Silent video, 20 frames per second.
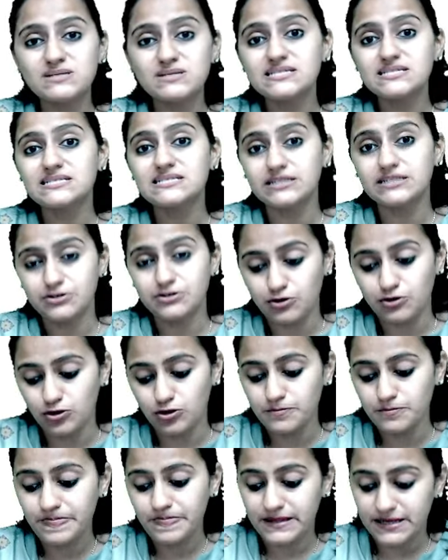
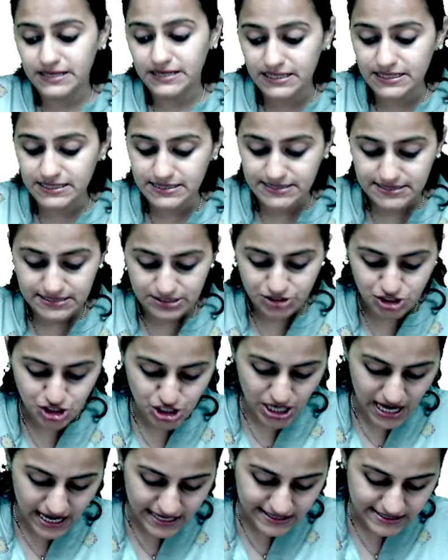syndrome is
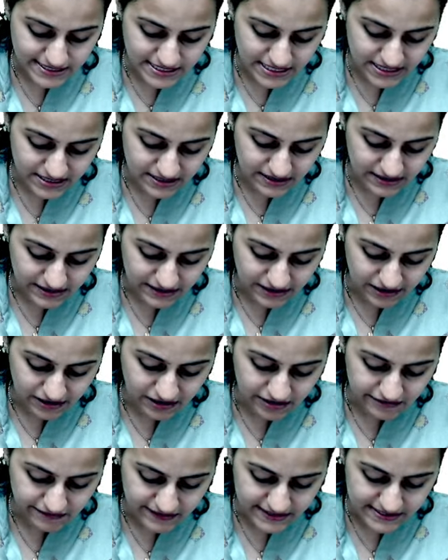sciatic
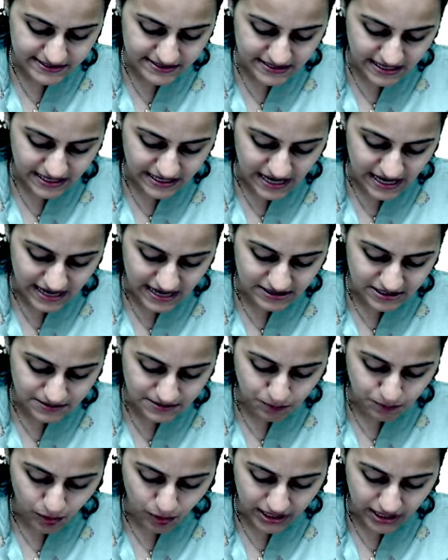nerve is another
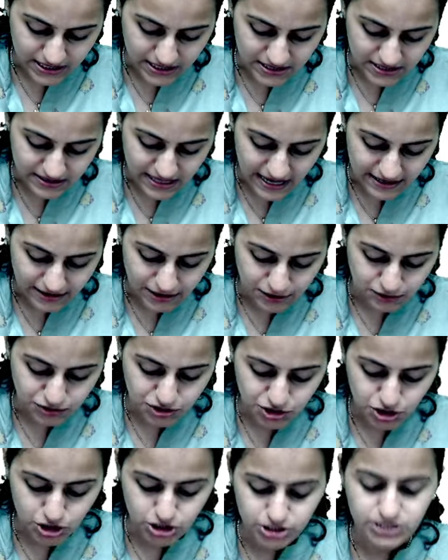point that you
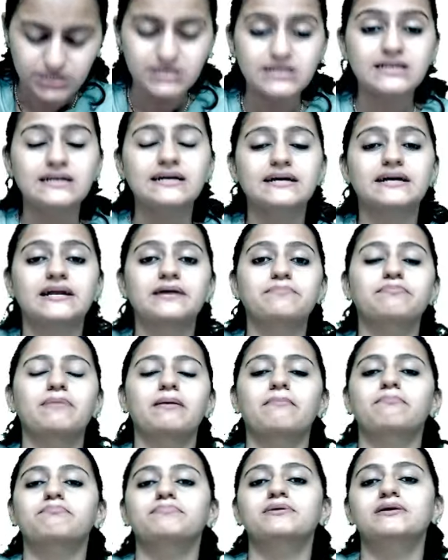should
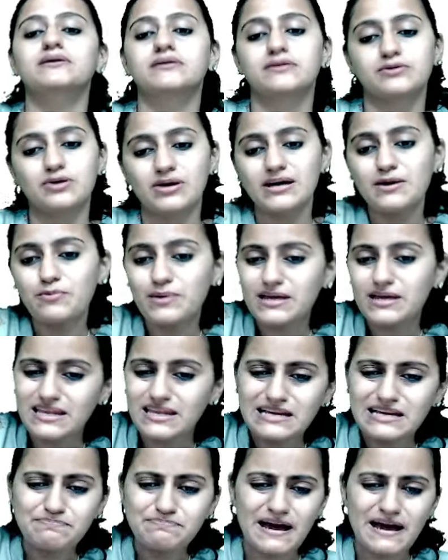remember. Okay, we
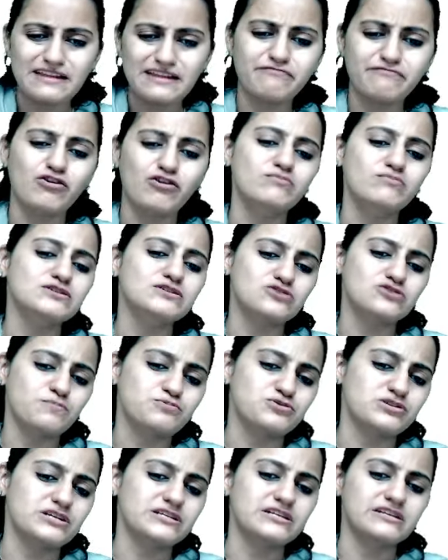read piriformis,
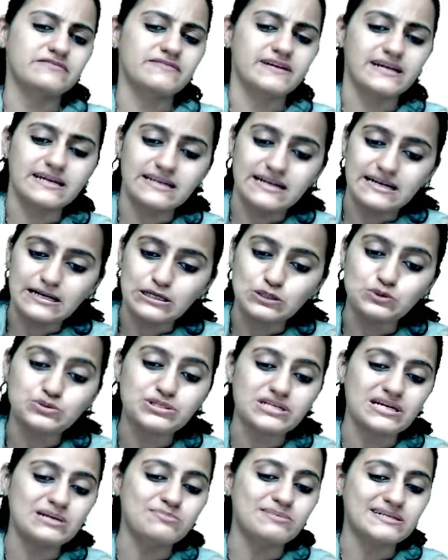obturator vagera,
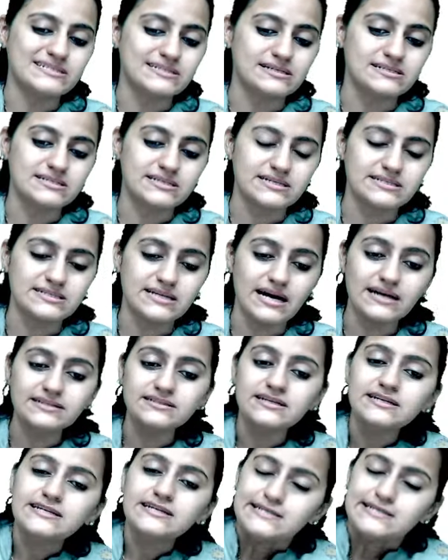gluteal muscles ke saath.
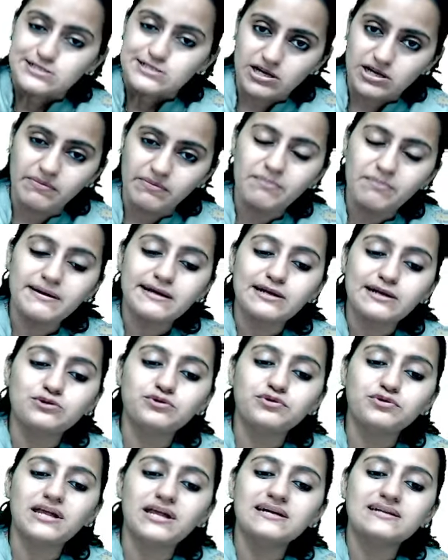So remember,
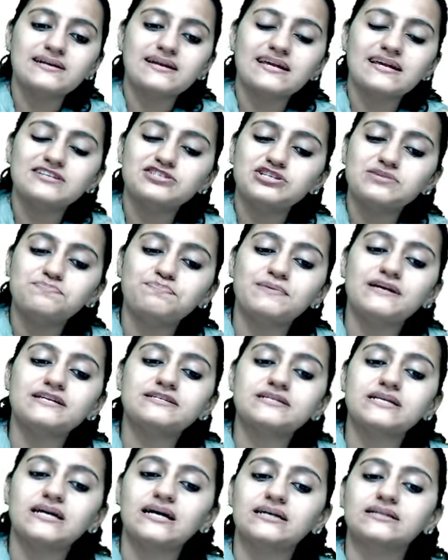gluteal region
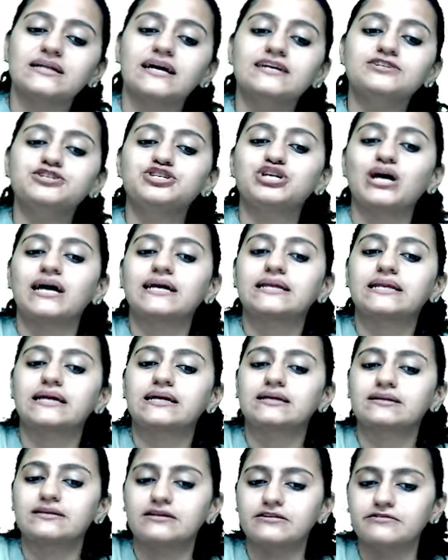peeche aata hai sciatic
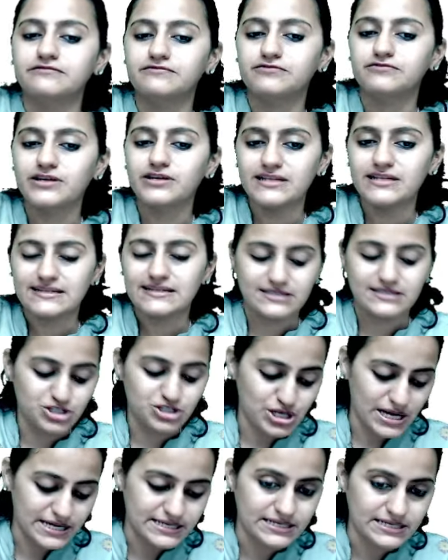nerve. Okay, that's the
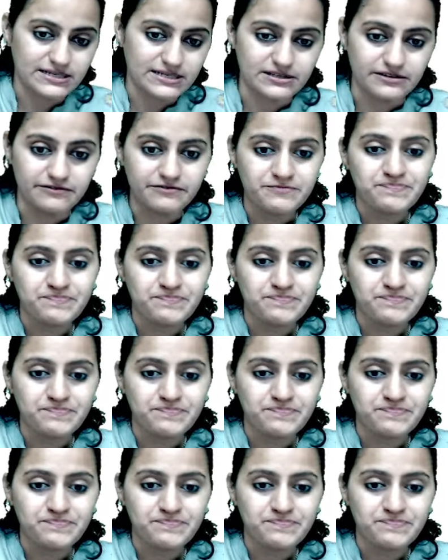sciatic nerve.